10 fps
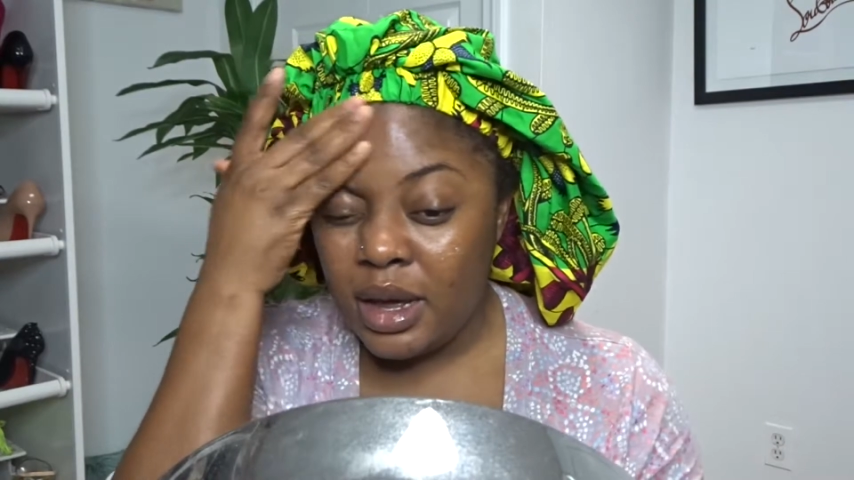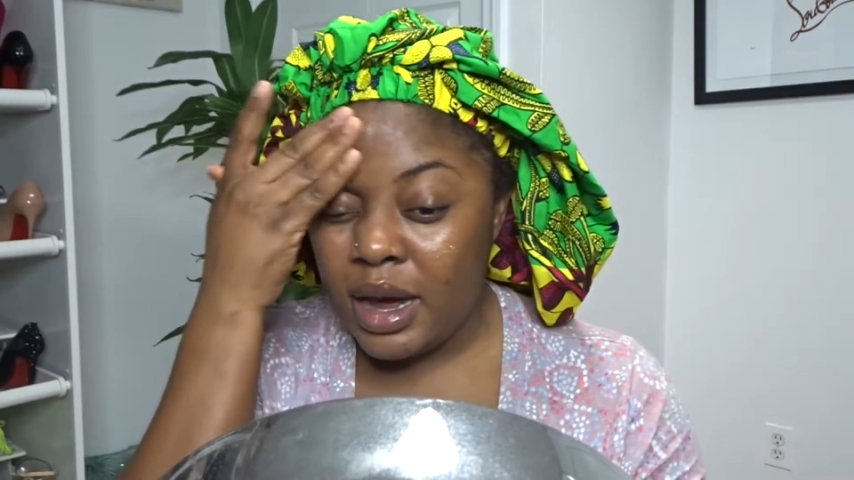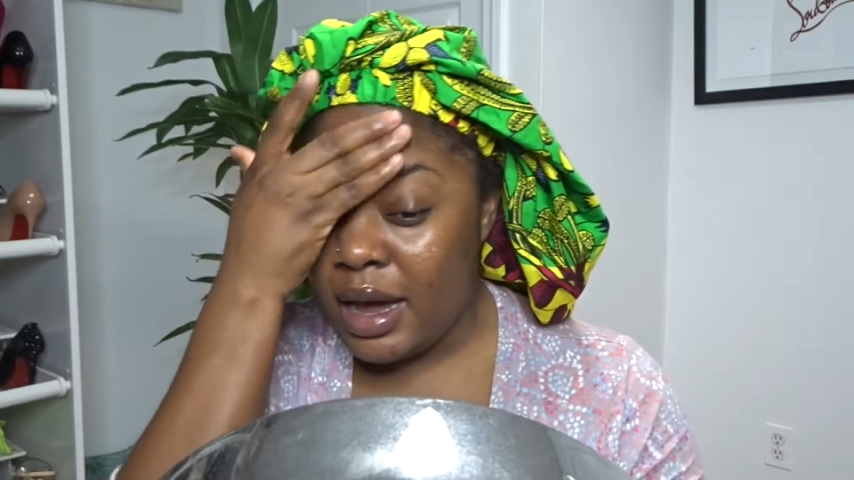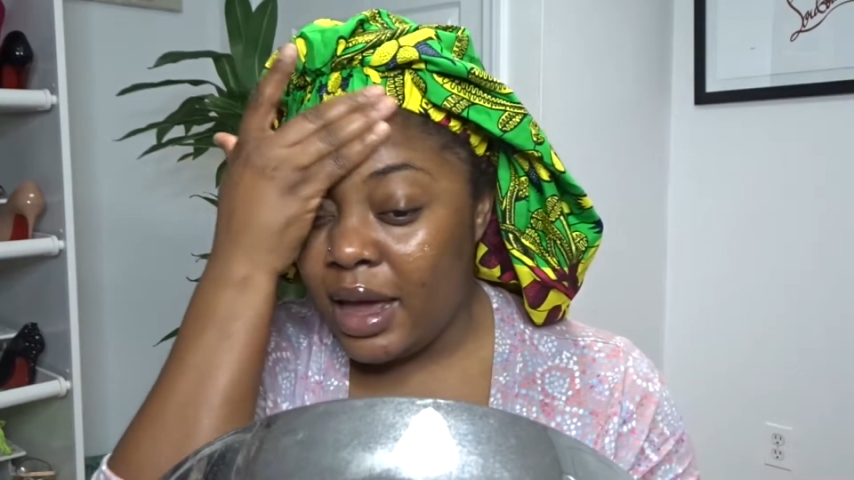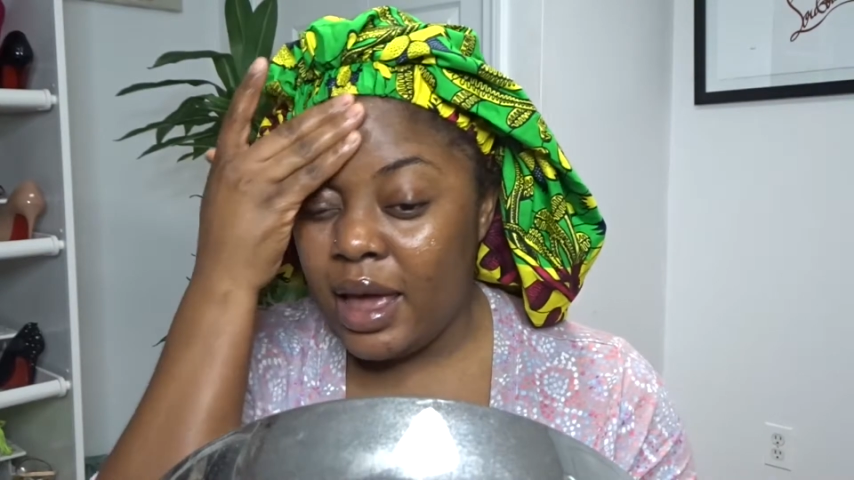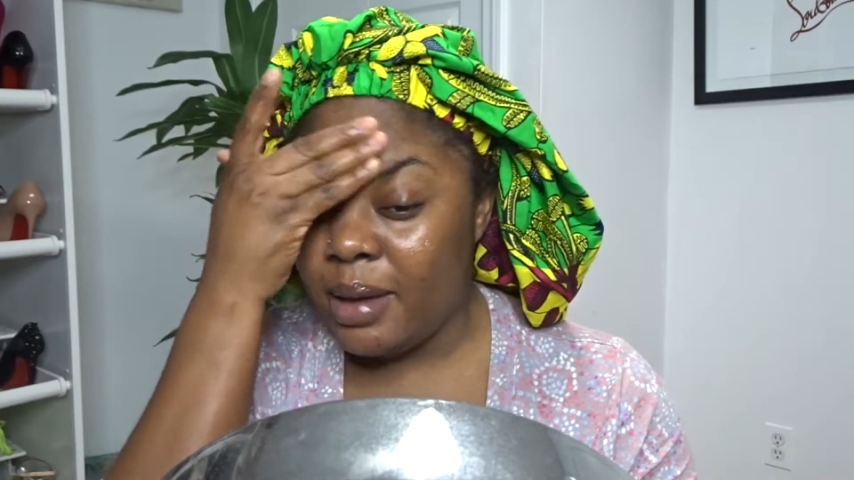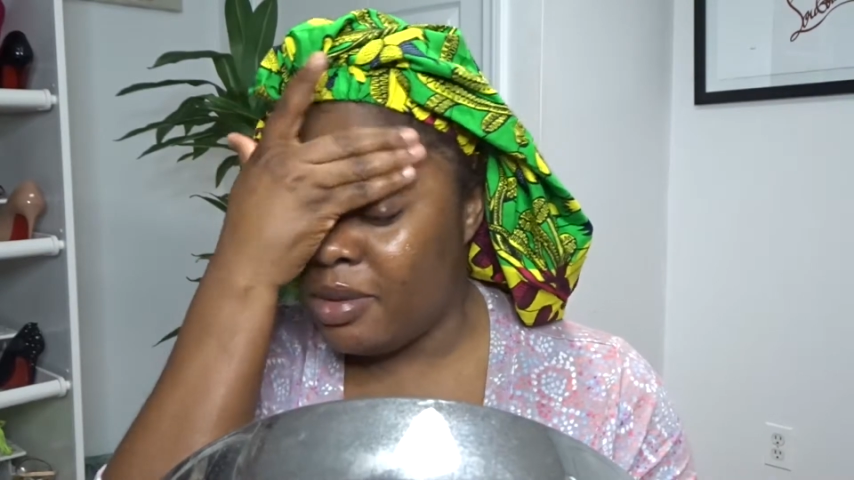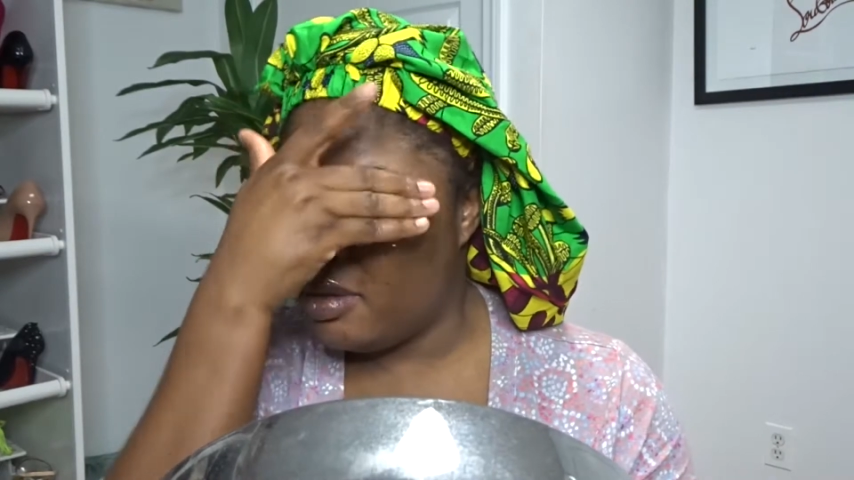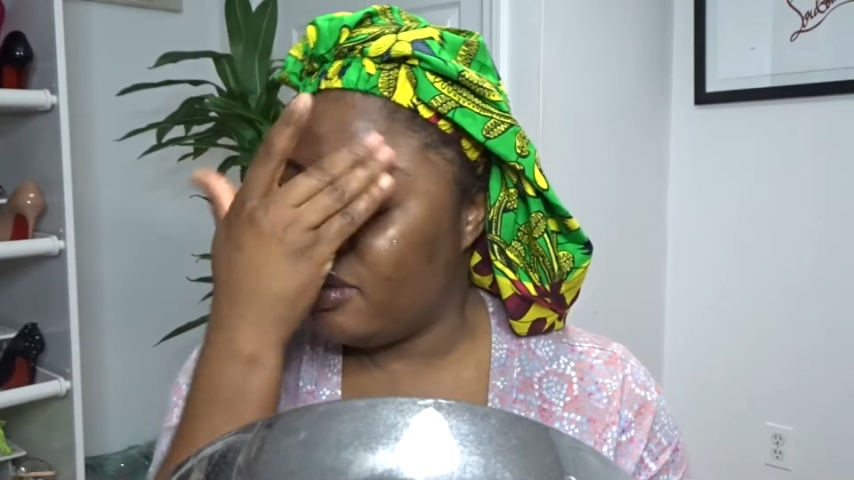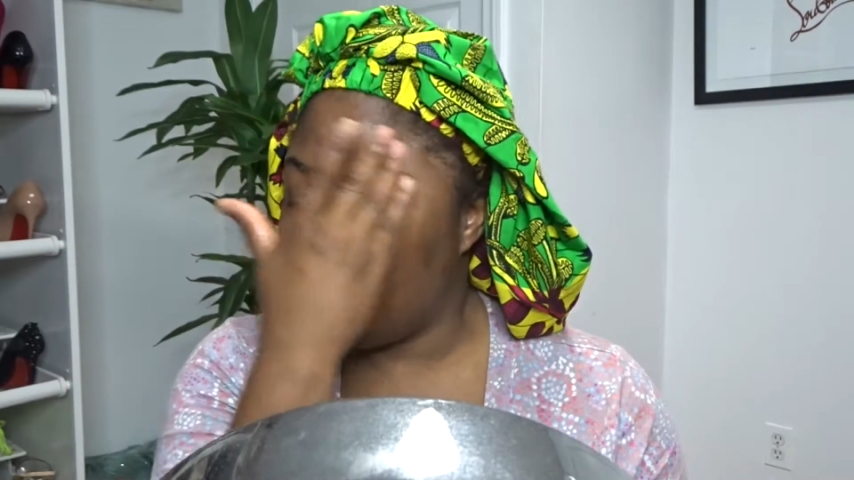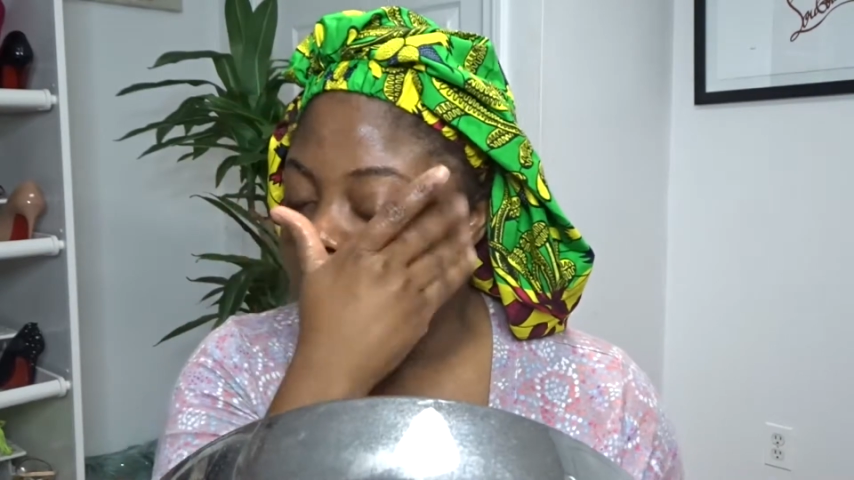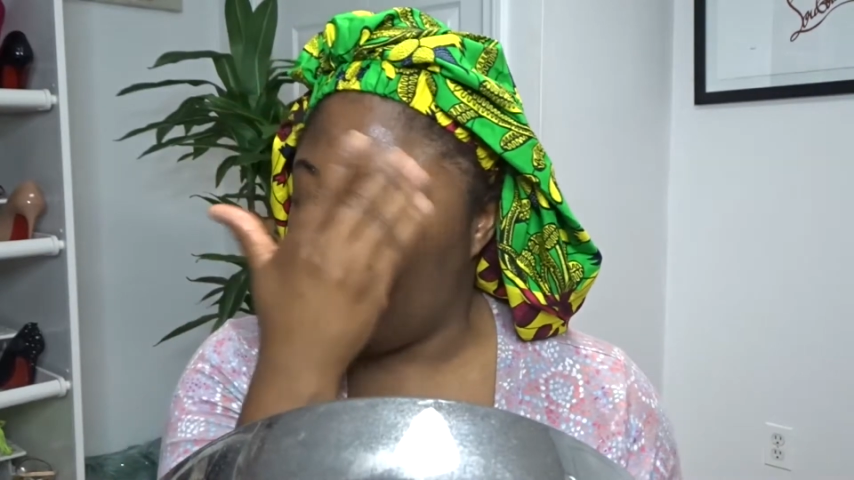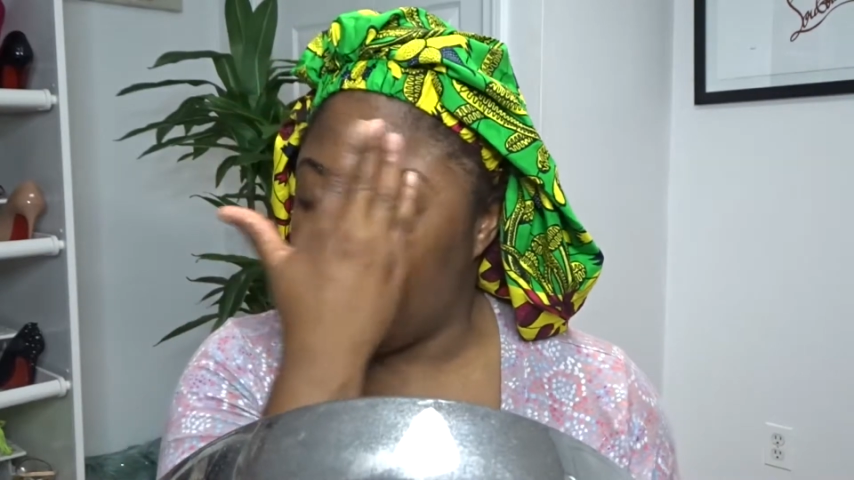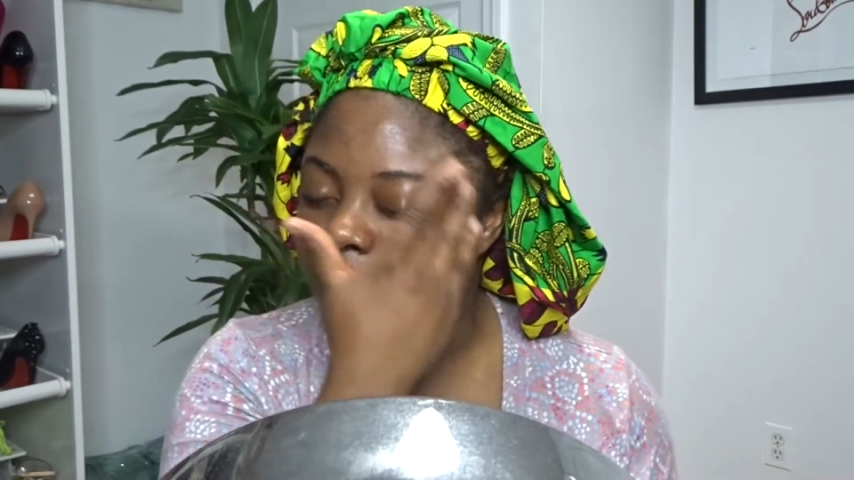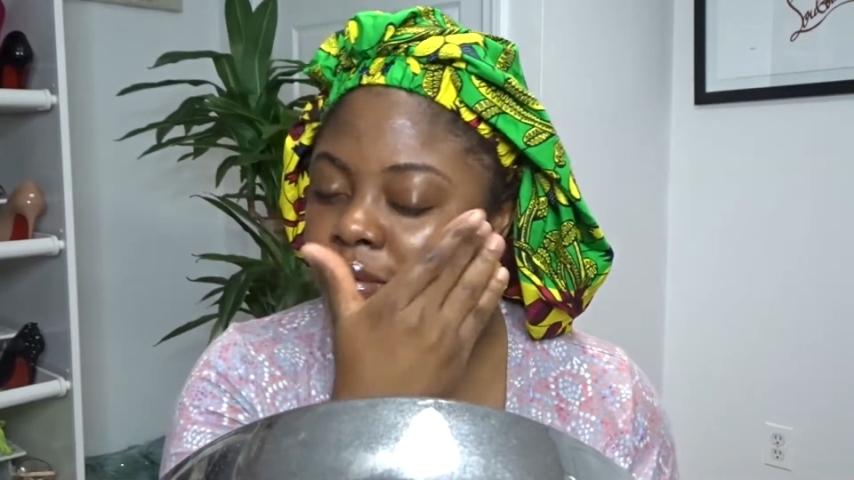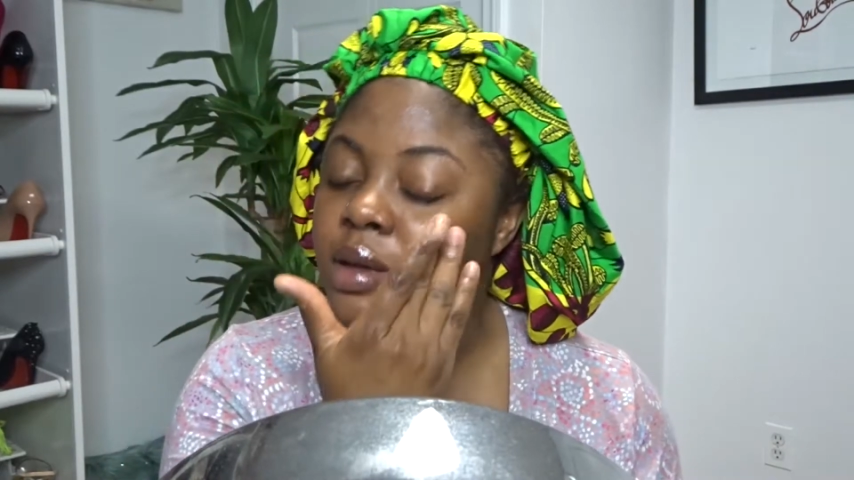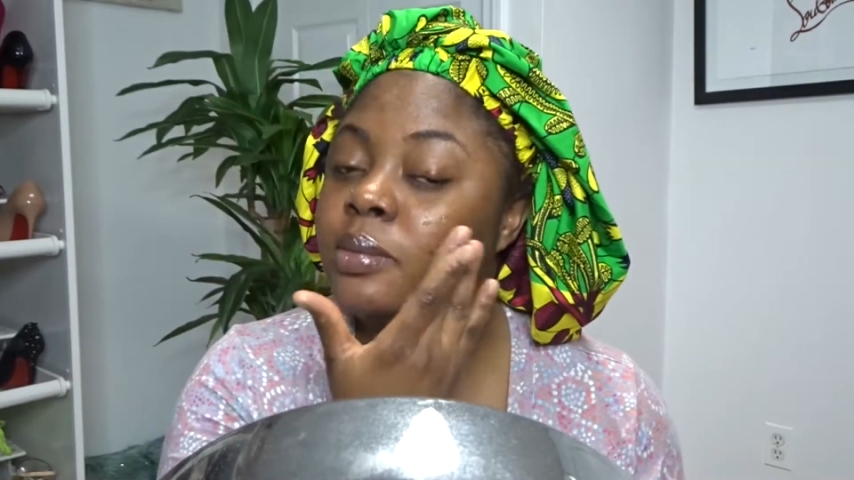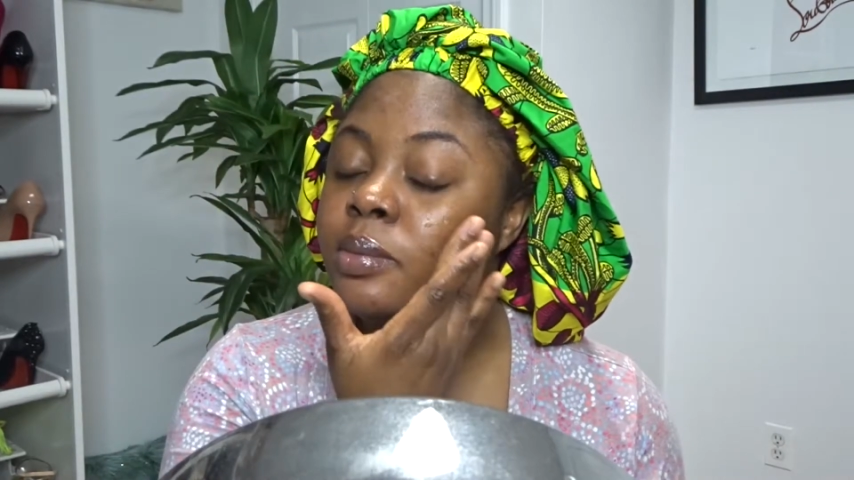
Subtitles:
I absolutely love it.